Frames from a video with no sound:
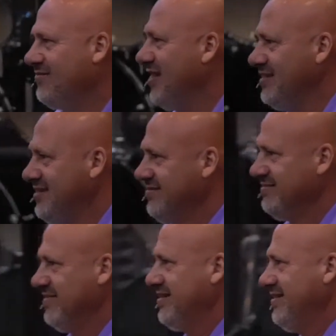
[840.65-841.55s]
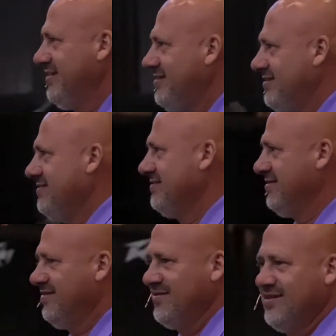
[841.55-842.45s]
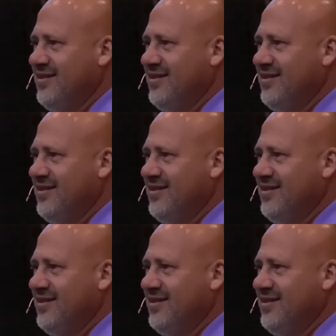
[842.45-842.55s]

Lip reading: glad she wasn't my teacher. Lord.